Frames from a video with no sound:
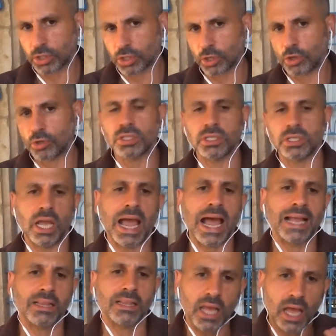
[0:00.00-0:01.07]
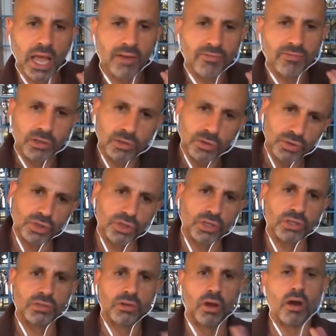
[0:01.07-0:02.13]
closely at the
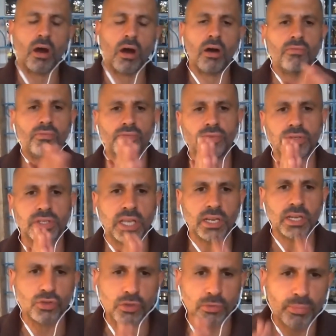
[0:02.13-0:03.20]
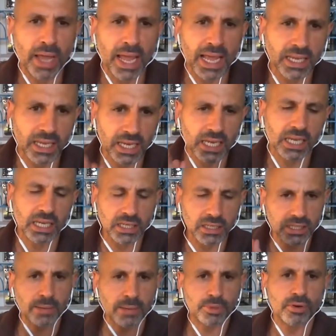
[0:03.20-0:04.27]
evolution of the central bank in
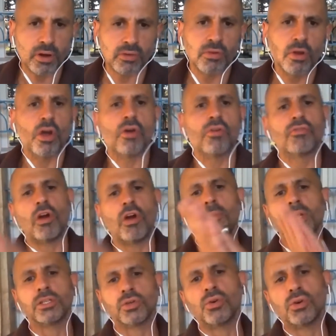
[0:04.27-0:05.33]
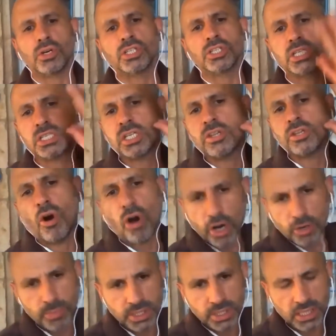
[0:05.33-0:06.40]
Lebanon from its origins in the
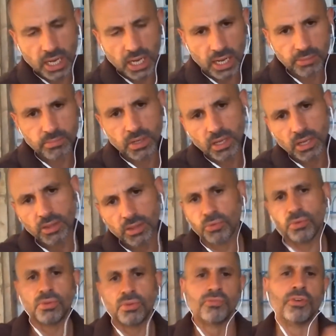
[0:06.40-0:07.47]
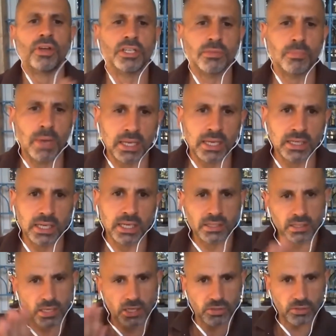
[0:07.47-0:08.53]
Ottoman time, through the French
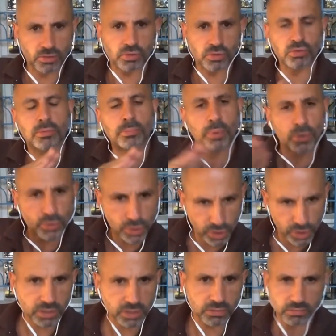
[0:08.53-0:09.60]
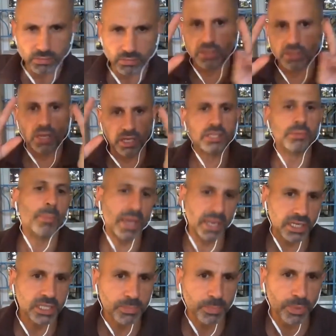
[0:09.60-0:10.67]
Mandate, to the
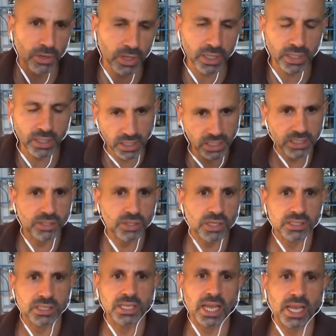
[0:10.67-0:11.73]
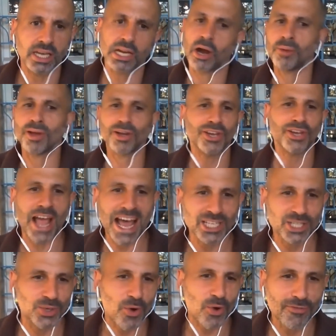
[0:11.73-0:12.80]
post-independence period till today. Now, I'm not going to
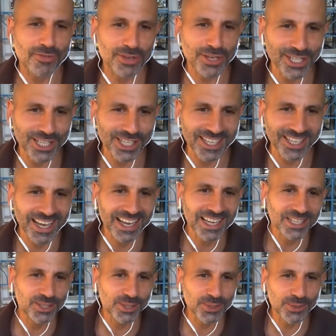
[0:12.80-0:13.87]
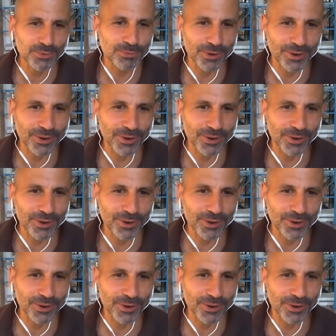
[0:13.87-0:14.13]
ask you, obviously, to